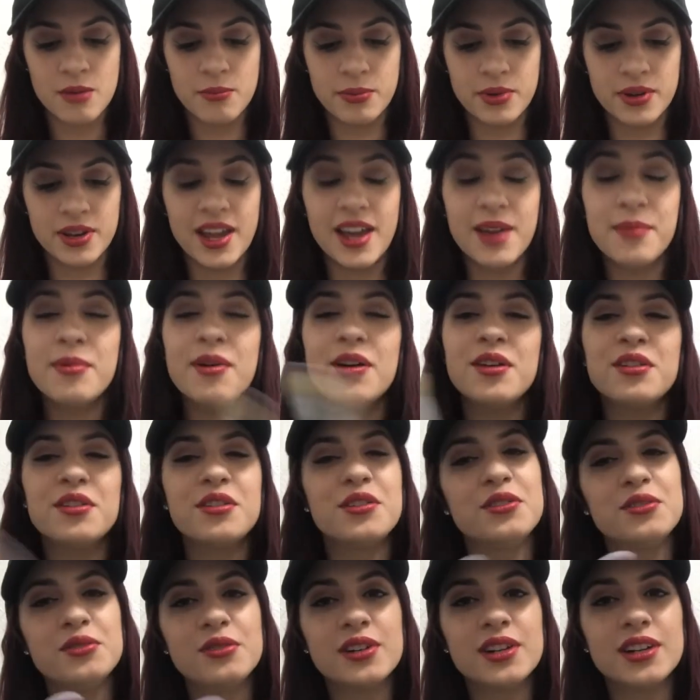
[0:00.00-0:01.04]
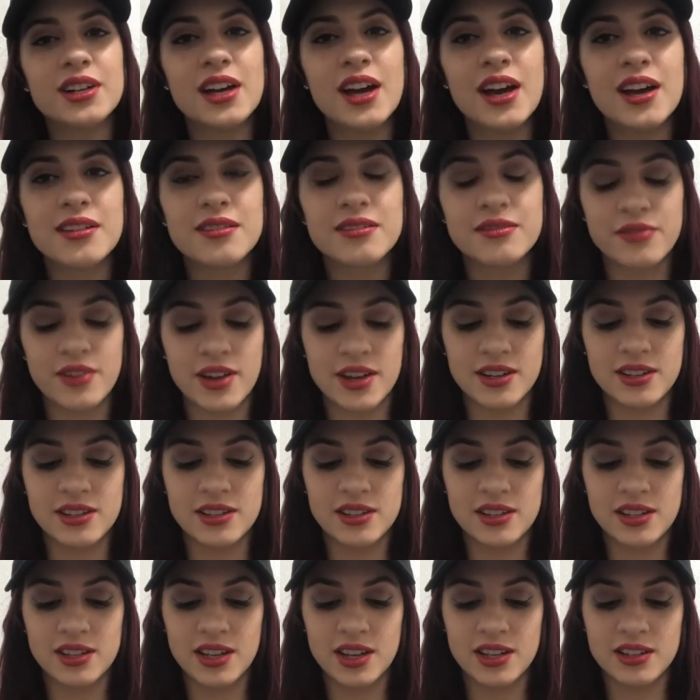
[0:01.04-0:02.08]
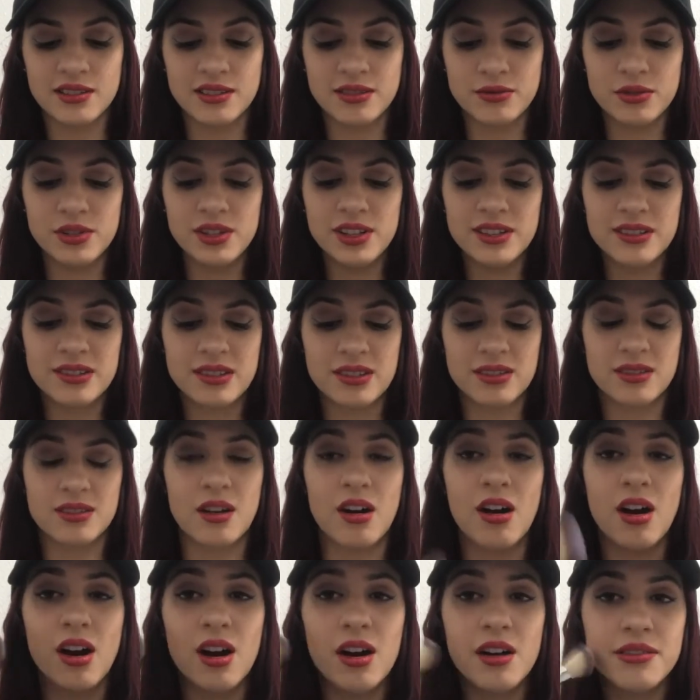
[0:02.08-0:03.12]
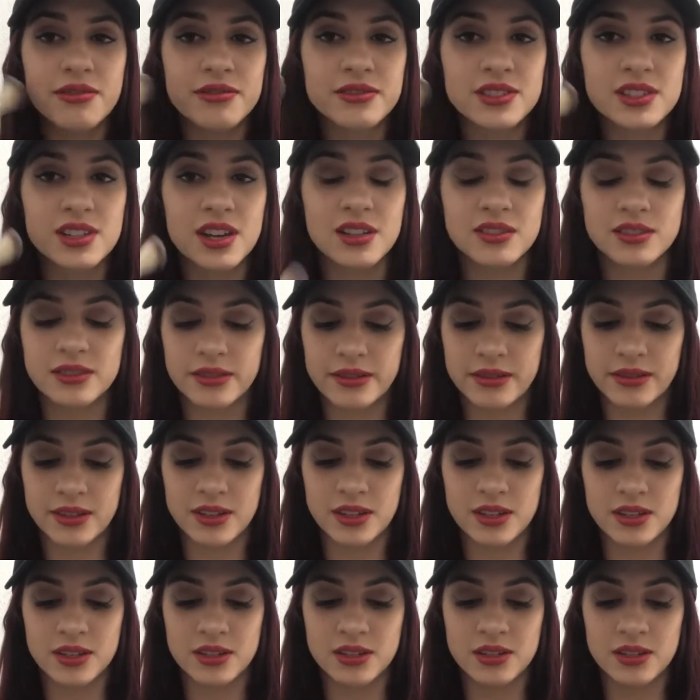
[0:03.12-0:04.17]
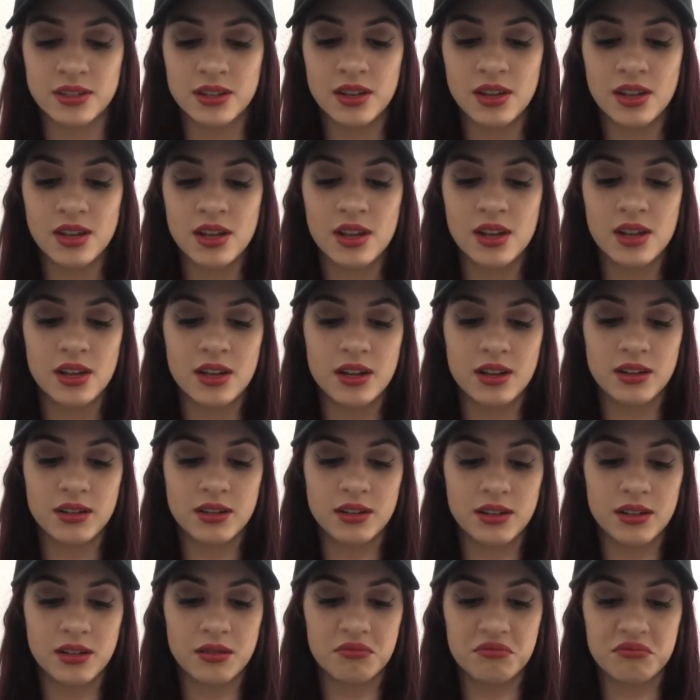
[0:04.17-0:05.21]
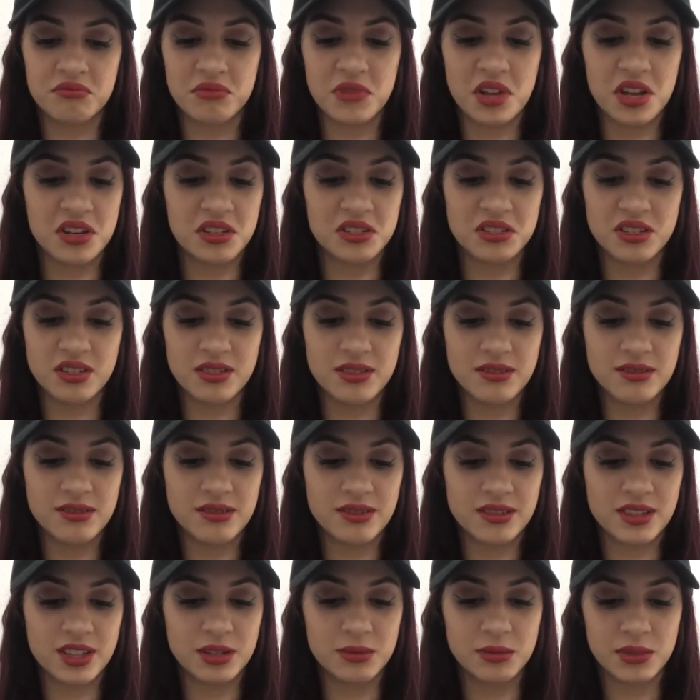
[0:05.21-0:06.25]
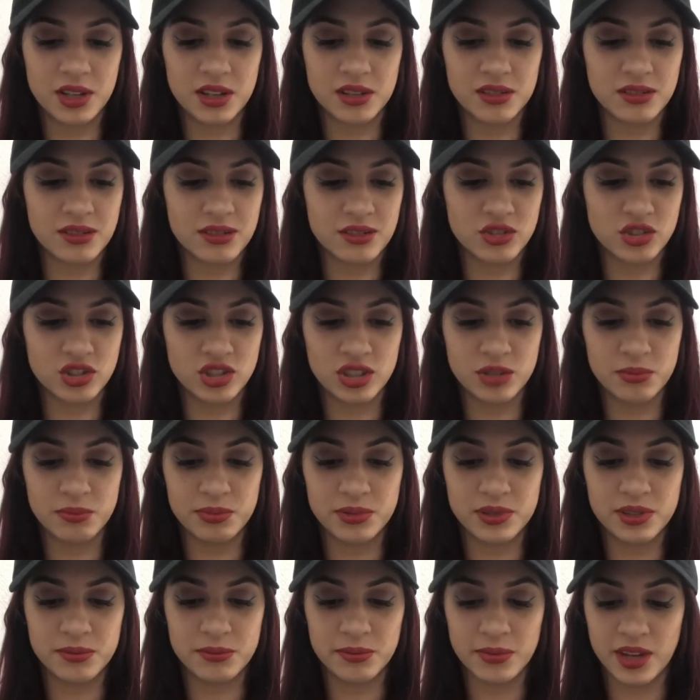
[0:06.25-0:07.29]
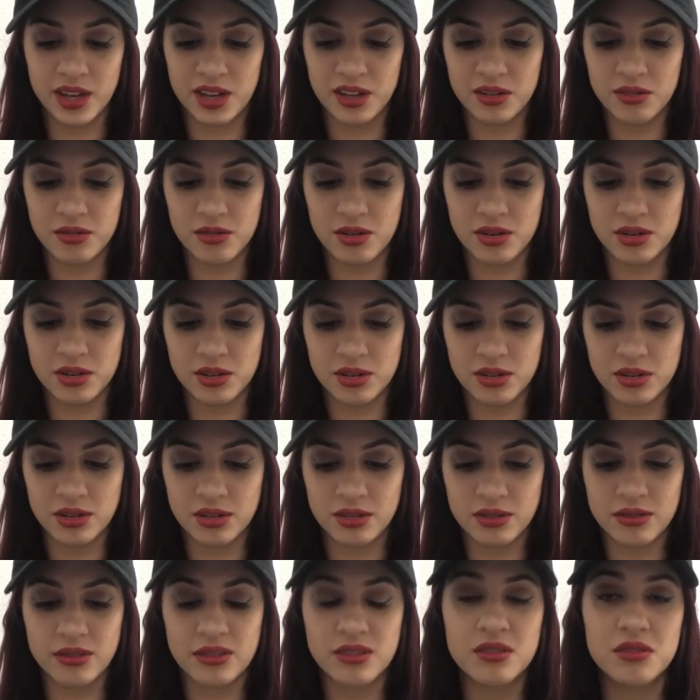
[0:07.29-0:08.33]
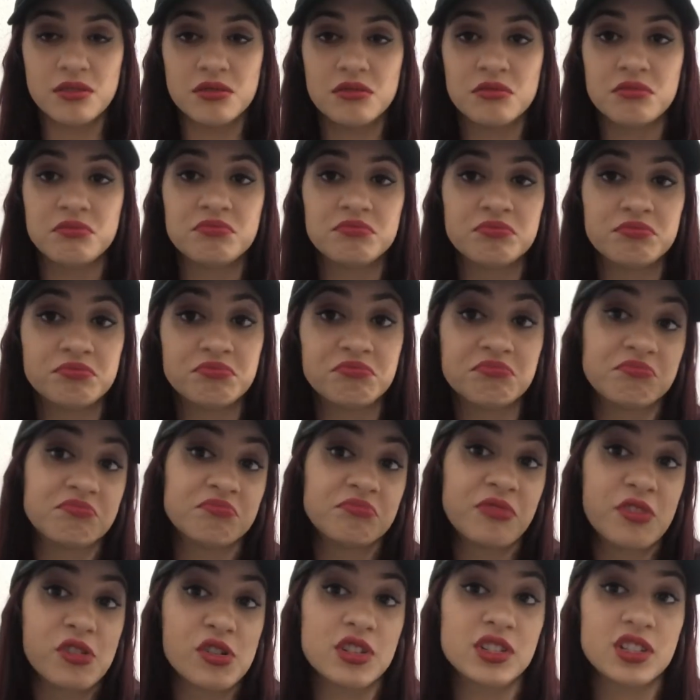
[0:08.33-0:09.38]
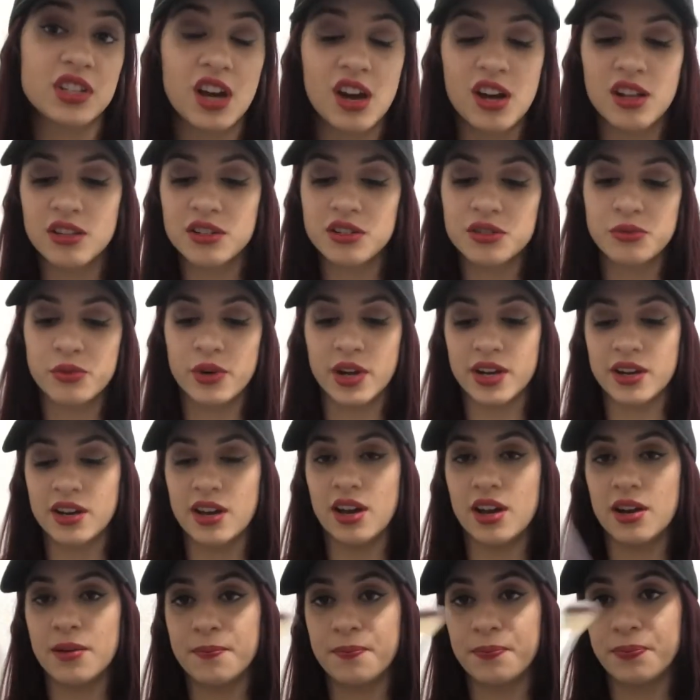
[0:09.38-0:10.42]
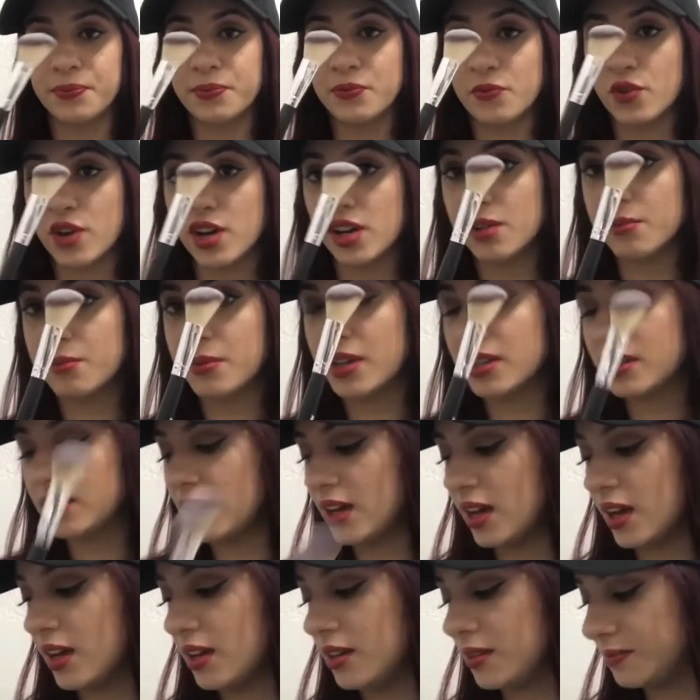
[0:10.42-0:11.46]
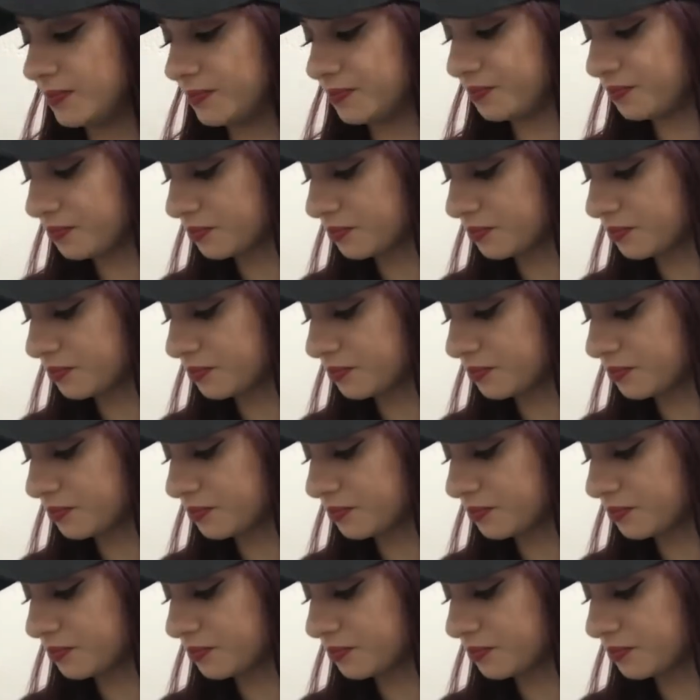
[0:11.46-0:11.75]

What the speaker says: But I bought a new one, guys, finally, and it's really soft on the skin. And it doesn't seem like it's cheaply made or anything. So, for $1, why not? Recommend that.